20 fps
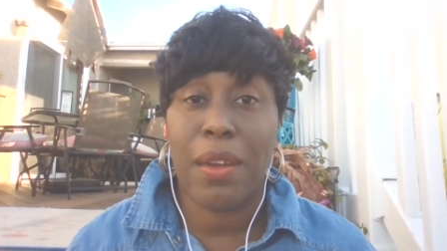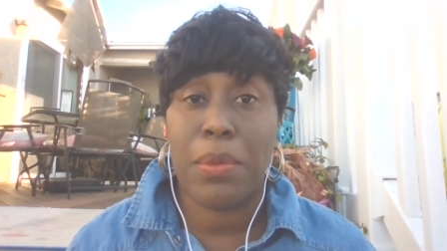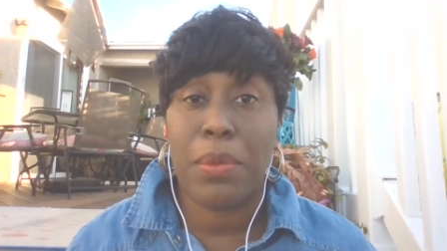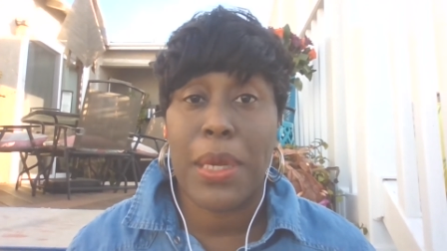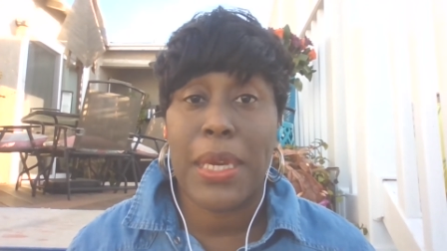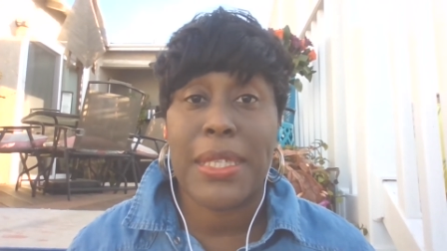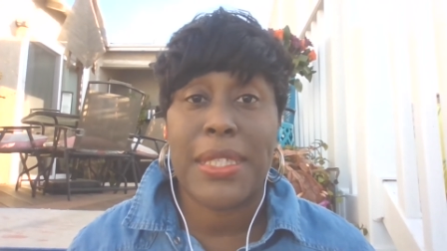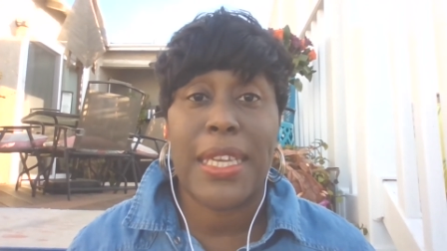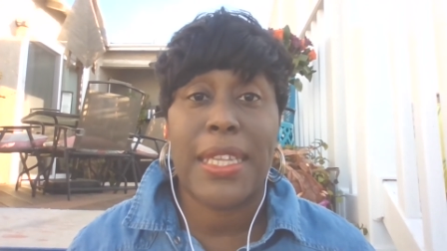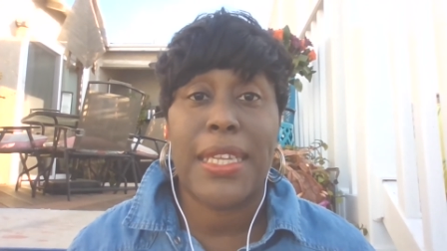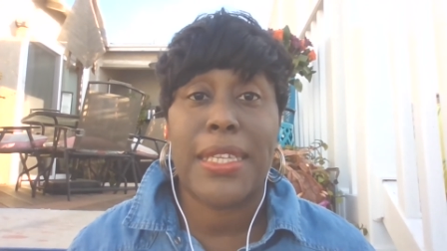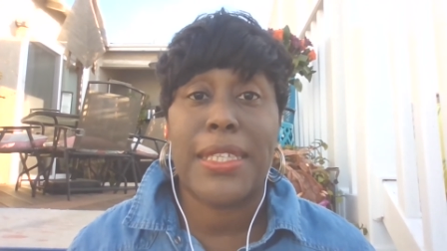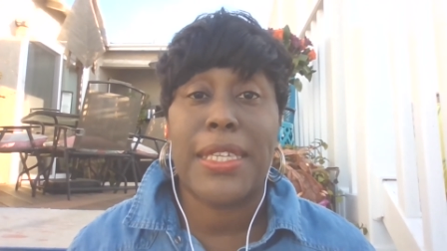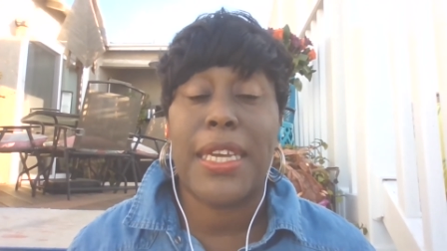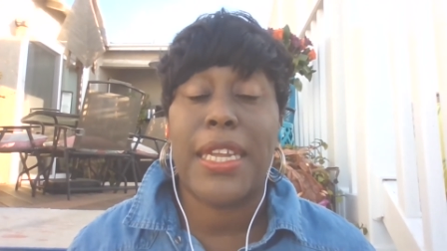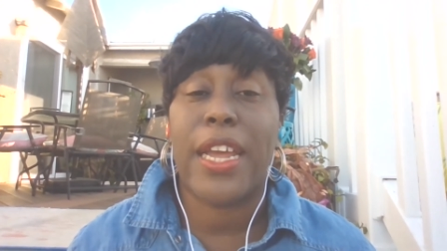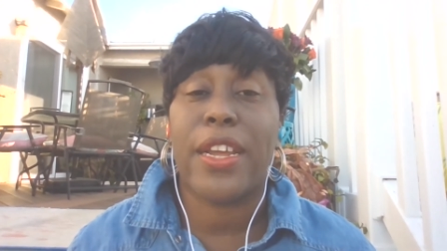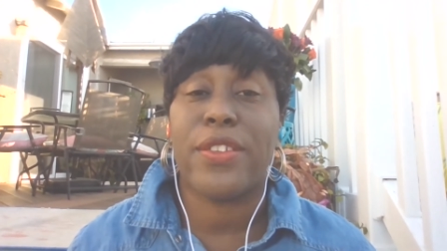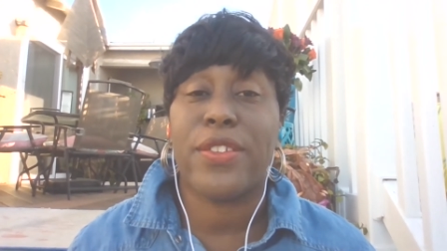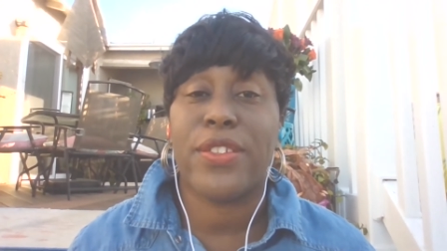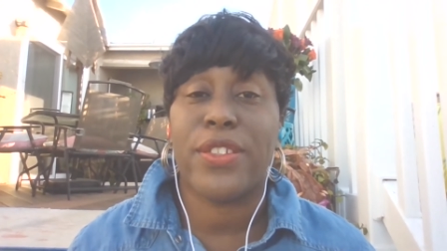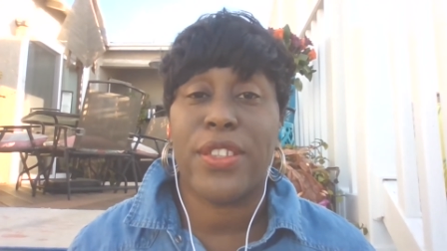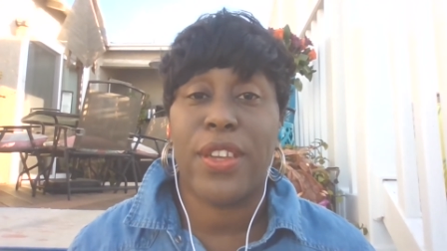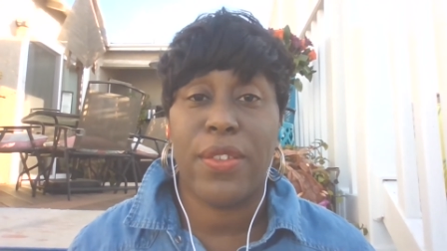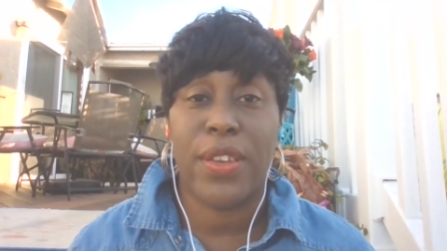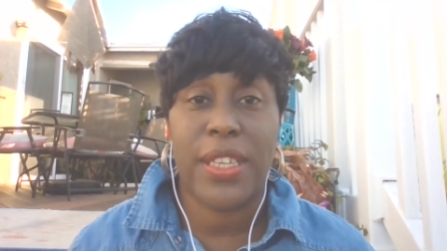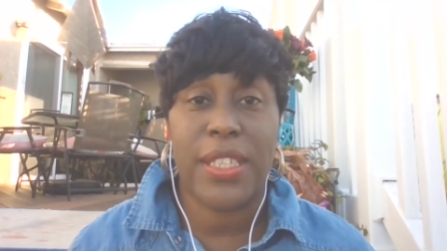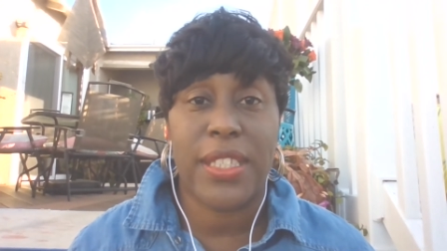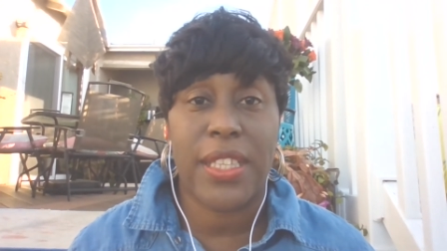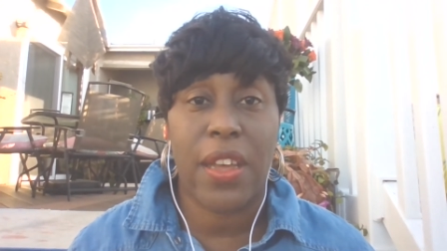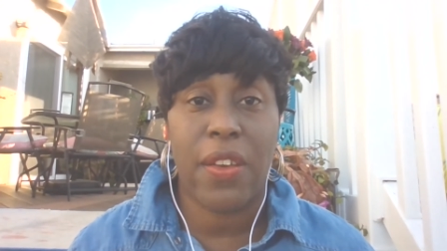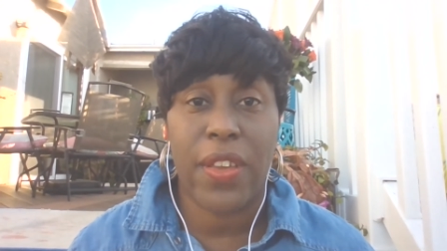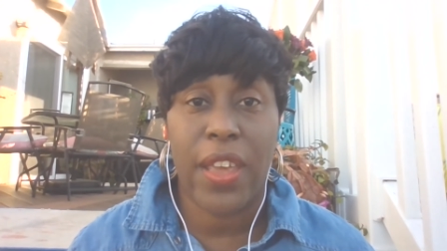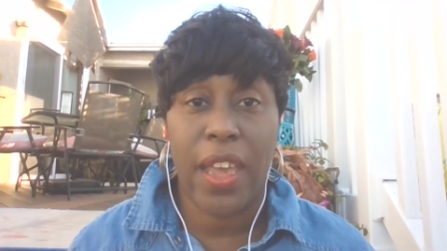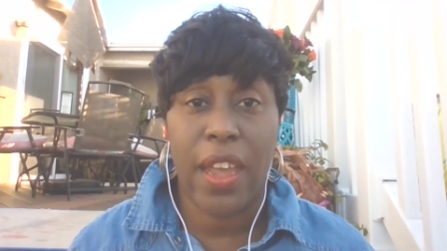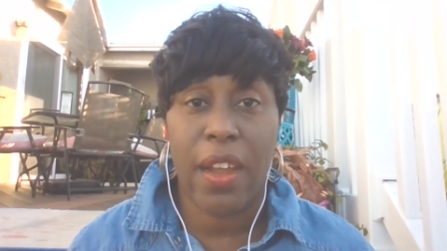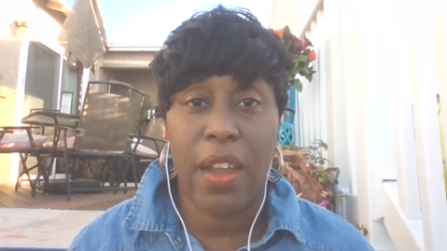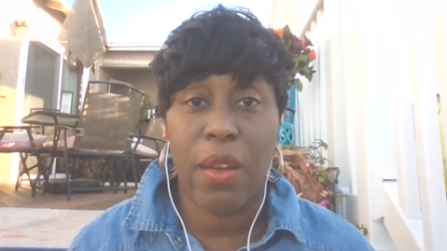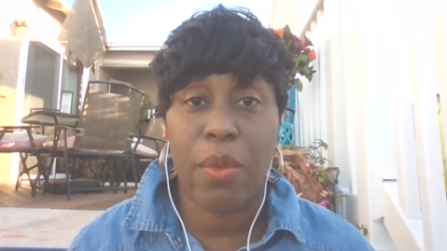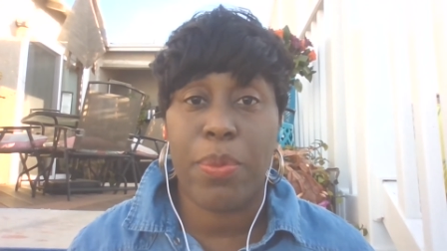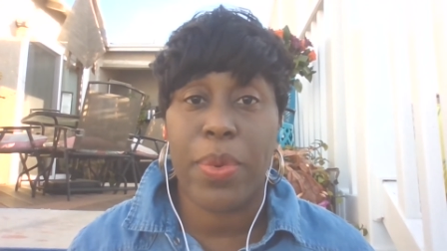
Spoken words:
I'm not saying that teenagers don't need self care.